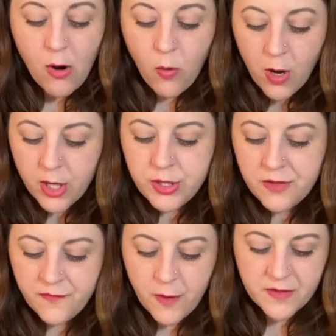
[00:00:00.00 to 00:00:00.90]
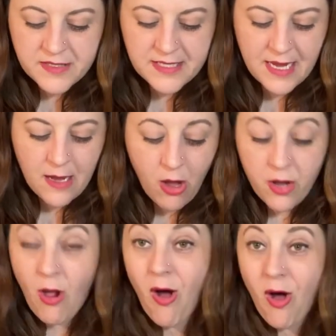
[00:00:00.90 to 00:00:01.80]
or are you focusing
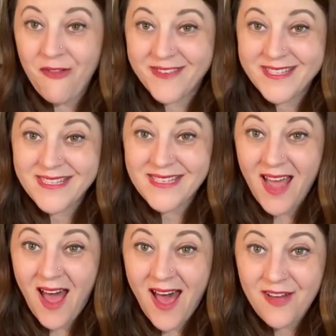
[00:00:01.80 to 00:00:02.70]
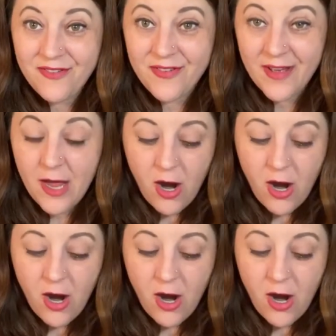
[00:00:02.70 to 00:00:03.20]
on all the stuff